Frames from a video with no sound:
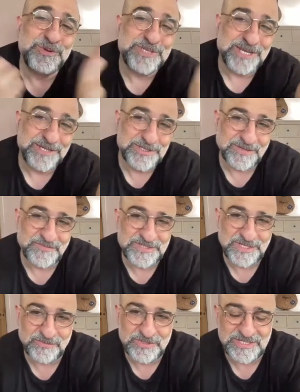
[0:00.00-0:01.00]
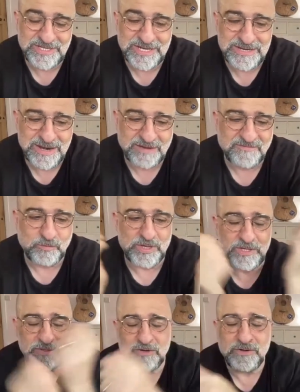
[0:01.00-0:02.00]
take yourself seriously enough
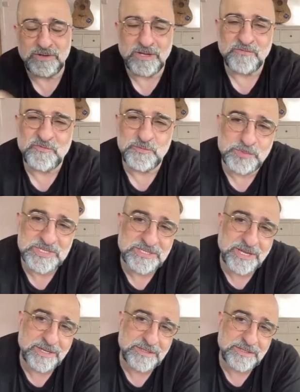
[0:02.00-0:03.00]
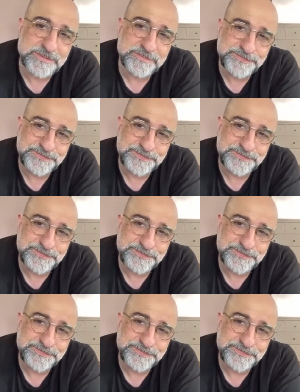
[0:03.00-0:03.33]
where you don't learn from your mistakes.